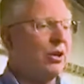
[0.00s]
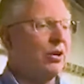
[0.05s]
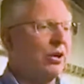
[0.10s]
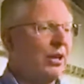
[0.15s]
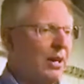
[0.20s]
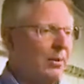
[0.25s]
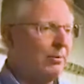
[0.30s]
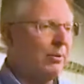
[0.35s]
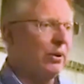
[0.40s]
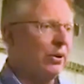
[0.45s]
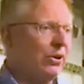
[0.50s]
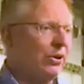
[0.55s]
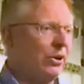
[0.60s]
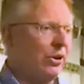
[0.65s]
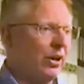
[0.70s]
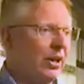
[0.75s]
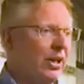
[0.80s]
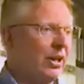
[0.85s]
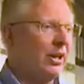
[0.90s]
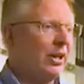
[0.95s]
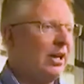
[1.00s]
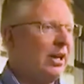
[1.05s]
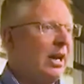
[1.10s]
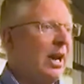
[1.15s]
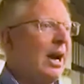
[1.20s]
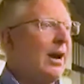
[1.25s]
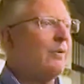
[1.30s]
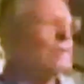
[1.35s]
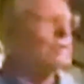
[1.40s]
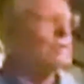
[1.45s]
Carl Lamplin, took
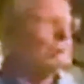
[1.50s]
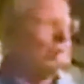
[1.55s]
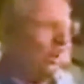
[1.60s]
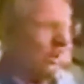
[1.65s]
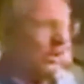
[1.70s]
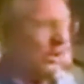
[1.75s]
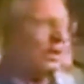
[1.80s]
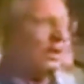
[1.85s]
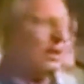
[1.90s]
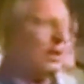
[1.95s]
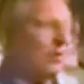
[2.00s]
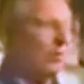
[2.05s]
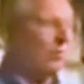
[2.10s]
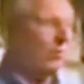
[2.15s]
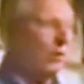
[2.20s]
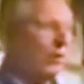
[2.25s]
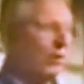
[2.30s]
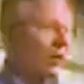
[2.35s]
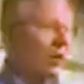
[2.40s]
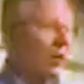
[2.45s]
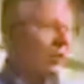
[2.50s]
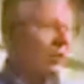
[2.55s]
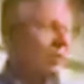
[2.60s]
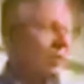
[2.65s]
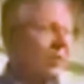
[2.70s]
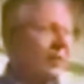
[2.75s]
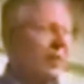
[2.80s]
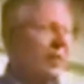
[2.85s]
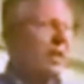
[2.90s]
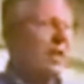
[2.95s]
after they discovered Pluto.